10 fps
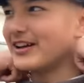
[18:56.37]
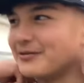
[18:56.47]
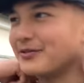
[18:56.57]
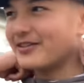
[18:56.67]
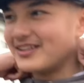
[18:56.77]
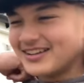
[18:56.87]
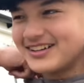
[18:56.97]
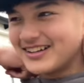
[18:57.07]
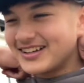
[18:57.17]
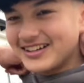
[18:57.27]
was right, yeah,
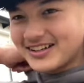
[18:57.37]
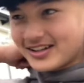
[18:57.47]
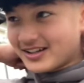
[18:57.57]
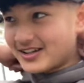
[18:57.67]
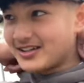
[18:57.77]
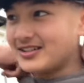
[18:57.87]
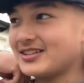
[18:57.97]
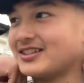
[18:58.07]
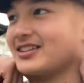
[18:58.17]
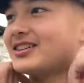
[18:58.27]

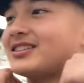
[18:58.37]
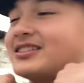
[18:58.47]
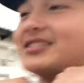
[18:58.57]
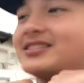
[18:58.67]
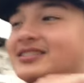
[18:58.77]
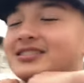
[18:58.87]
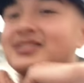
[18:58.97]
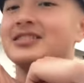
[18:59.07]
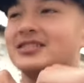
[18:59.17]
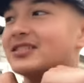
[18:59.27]
unbelievable. So, and
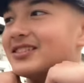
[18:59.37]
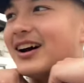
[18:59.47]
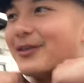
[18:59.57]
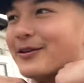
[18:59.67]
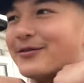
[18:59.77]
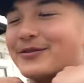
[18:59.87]
Arif with that goal last